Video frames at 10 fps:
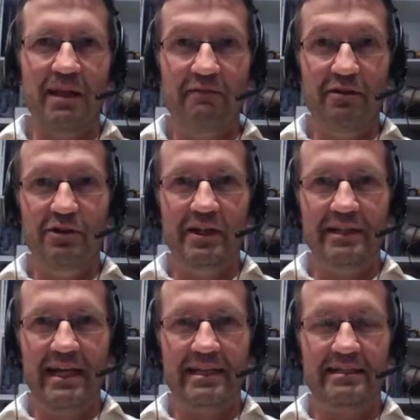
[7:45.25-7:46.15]
Have a look
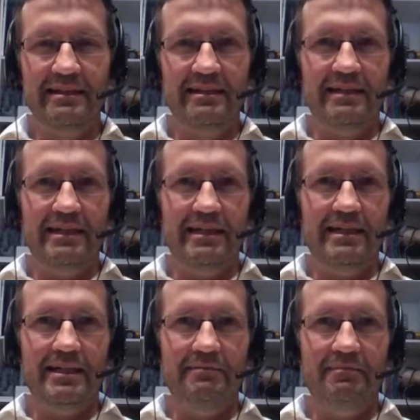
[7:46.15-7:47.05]
at that,
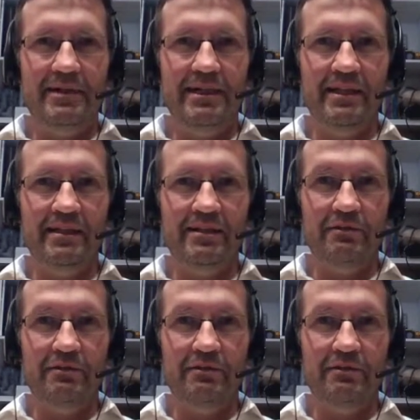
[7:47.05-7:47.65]
and